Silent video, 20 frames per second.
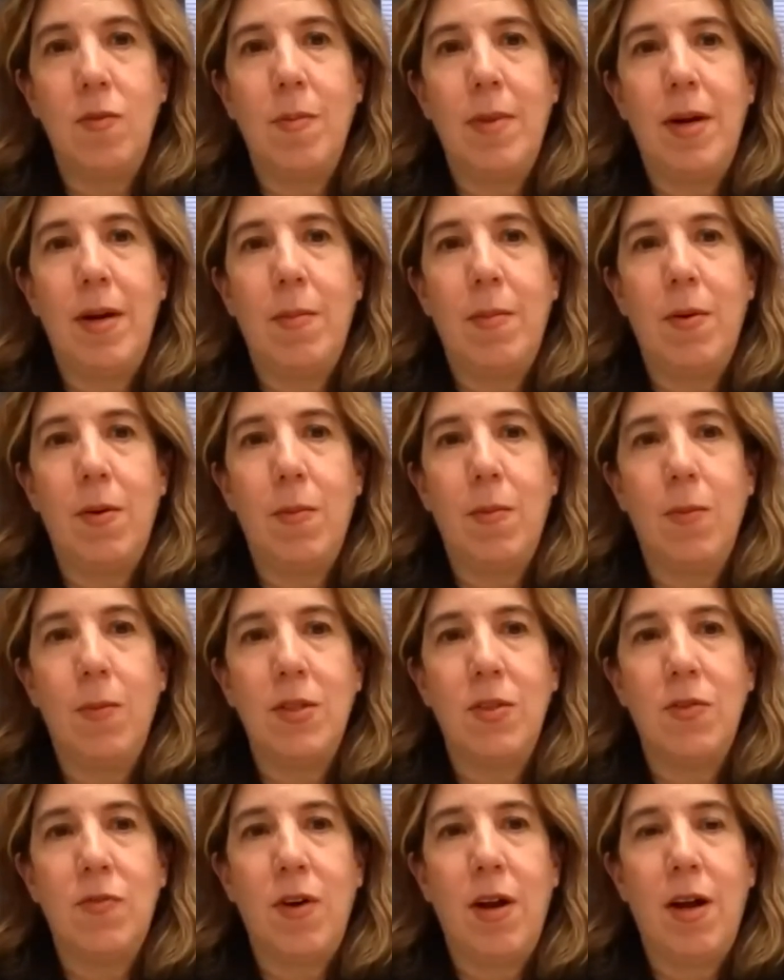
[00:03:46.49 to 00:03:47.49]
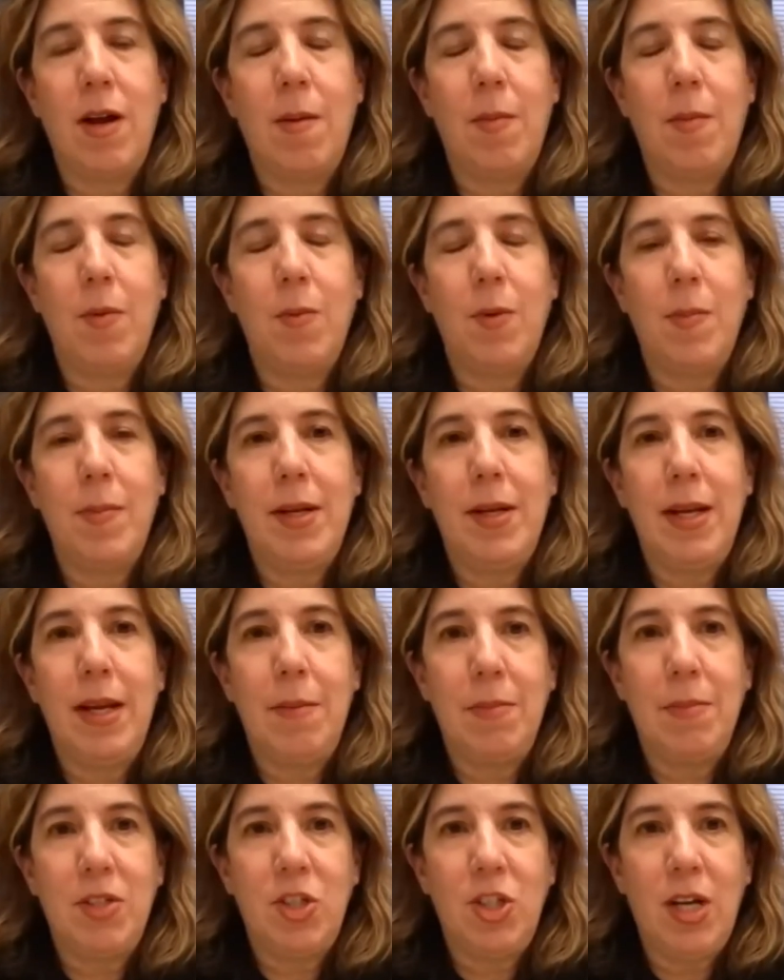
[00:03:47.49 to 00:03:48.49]
remember was from a woman
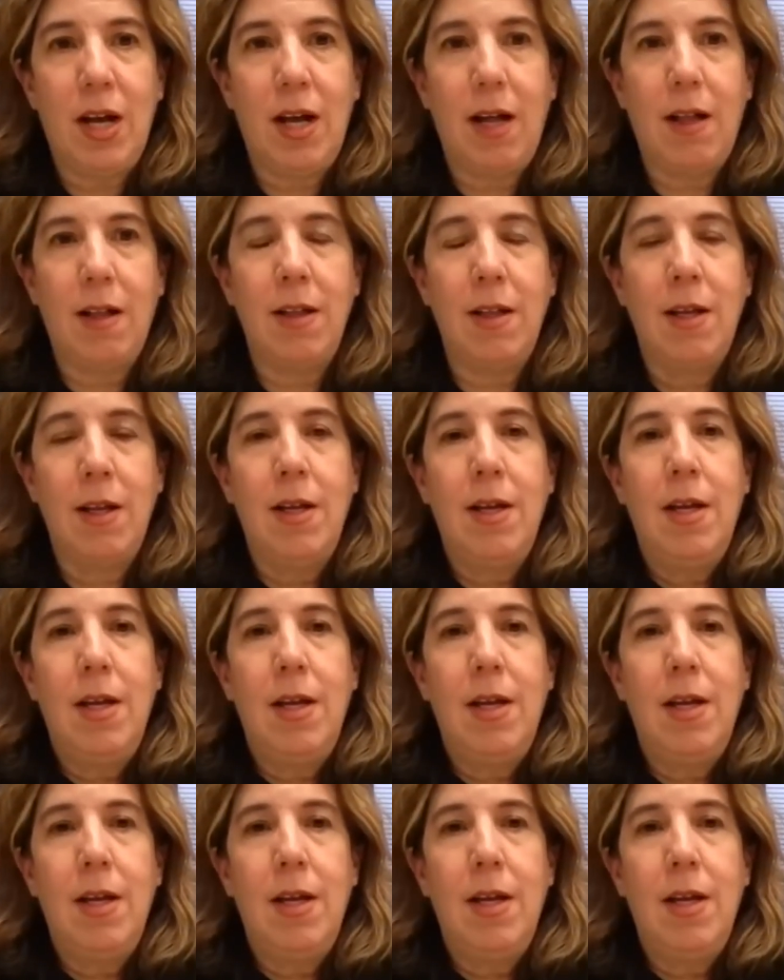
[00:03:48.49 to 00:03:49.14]
named Michelle,